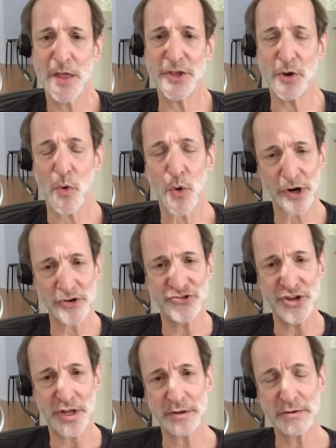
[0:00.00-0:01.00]
the
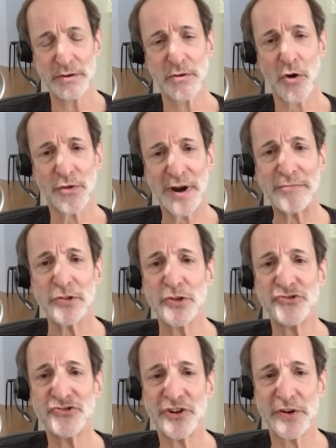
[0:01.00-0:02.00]
origin over
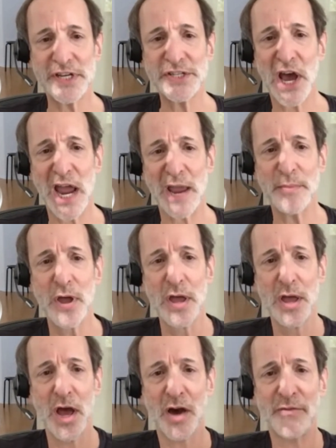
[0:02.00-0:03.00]
evolutionary time
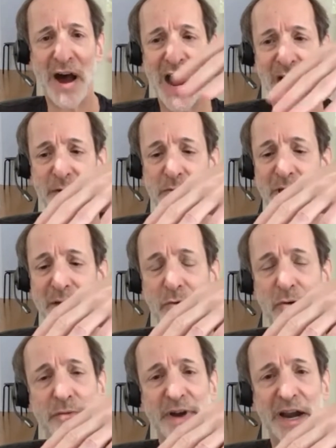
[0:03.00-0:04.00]
of a higher
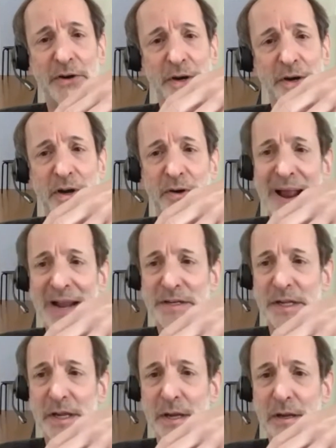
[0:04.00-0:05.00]
level of error
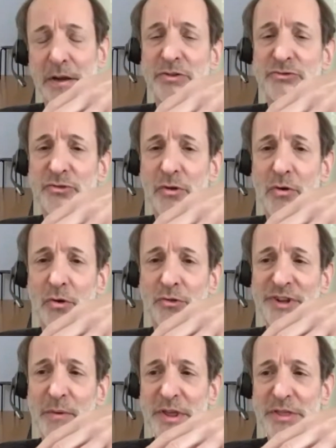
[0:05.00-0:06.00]
correcting controls.
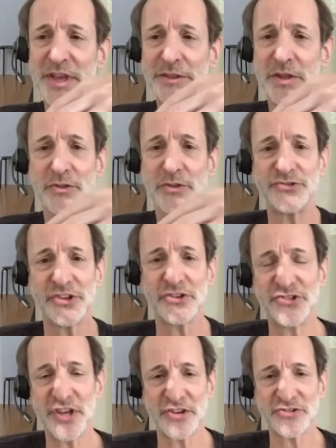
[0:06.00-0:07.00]
Now we think that those
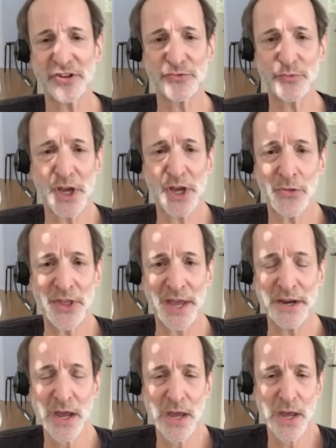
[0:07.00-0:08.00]
exist because we call
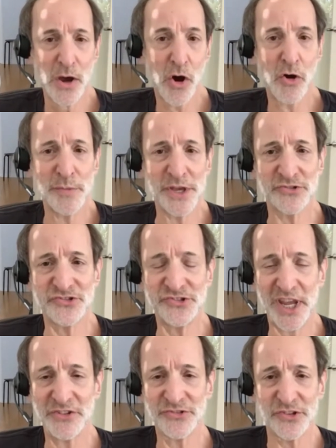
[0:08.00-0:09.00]
that
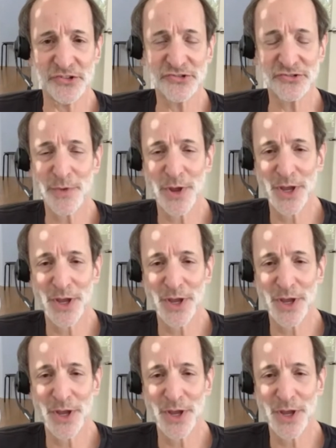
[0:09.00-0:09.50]
homeostasis.